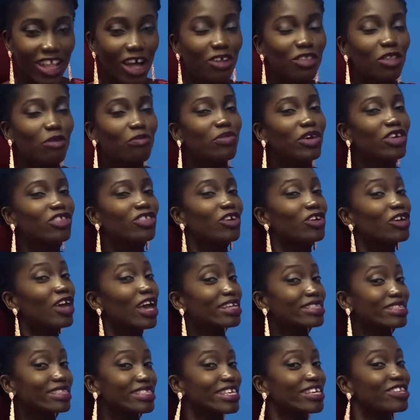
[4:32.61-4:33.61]
Now, the picture
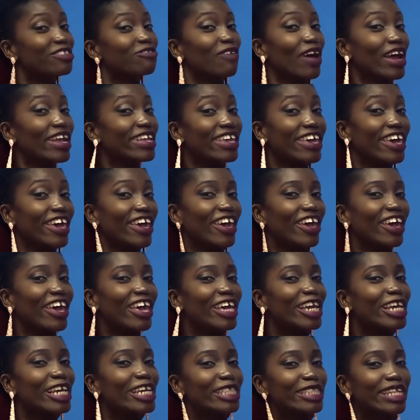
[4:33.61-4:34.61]
you're seeing right here
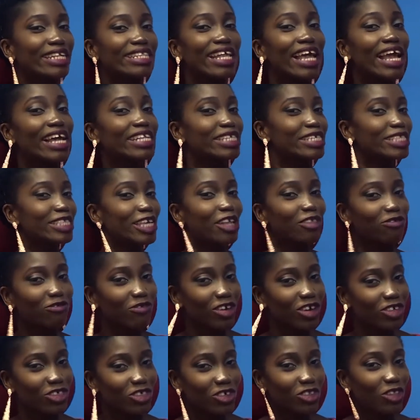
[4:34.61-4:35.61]
is an edited
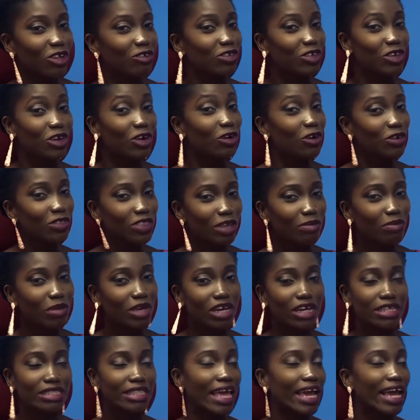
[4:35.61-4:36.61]
version of the whole thing
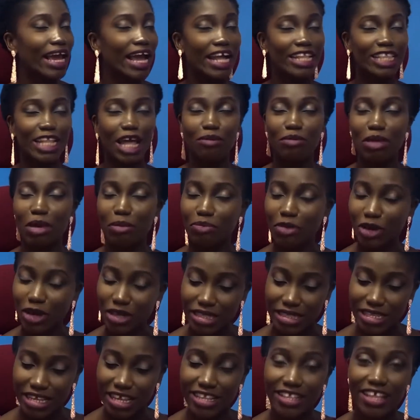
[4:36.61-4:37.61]
because I cannot be
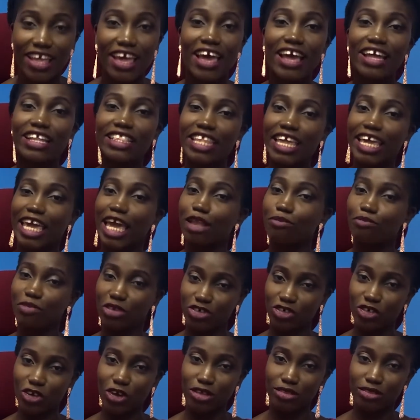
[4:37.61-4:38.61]
posting naked
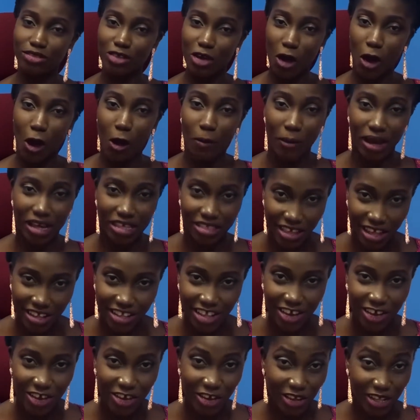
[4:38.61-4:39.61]
pictures on my
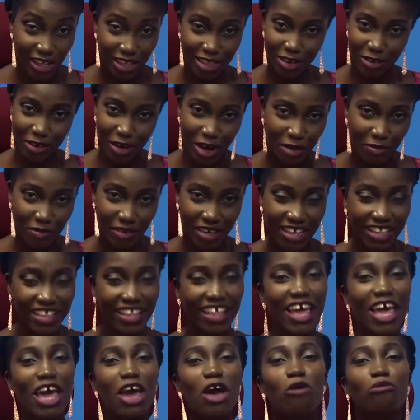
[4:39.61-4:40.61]
channel, you understand what I mean?
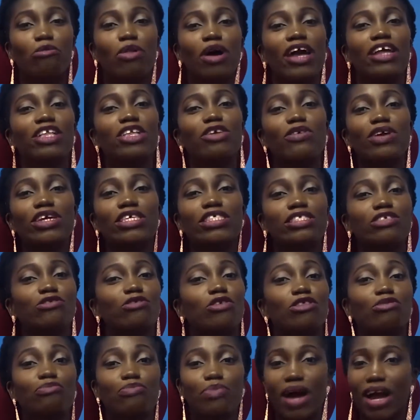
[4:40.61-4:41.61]
But anyway, she
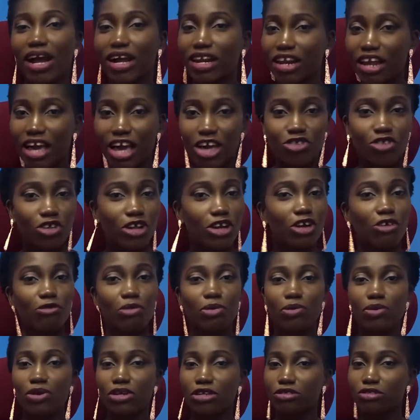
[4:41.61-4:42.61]
was backlash, a lot of
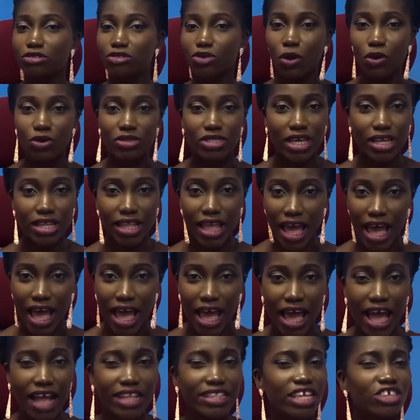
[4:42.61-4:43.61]
people insulted
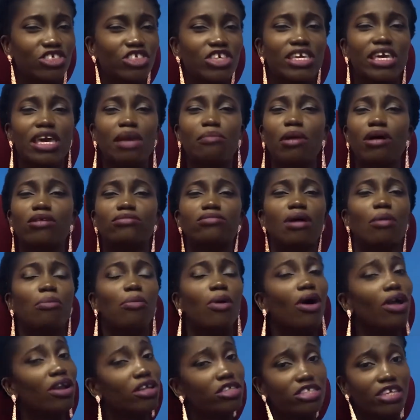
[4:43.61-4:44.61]
her, and then she came out to
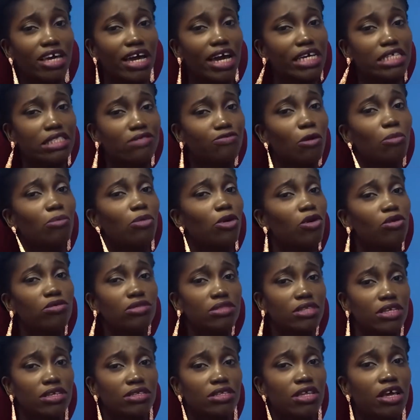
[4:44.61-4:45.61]
apologize for
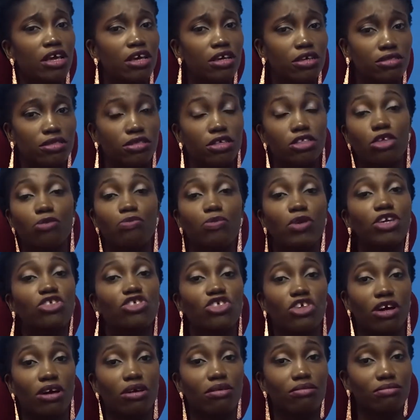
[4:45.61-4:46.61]
posting such a
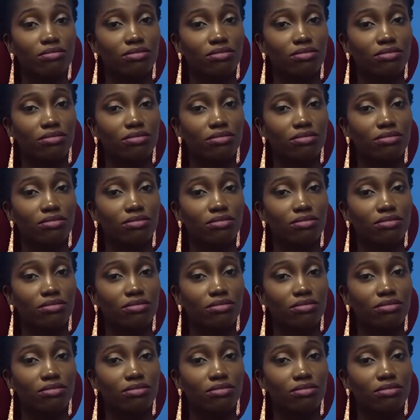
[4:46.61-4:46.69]
picture.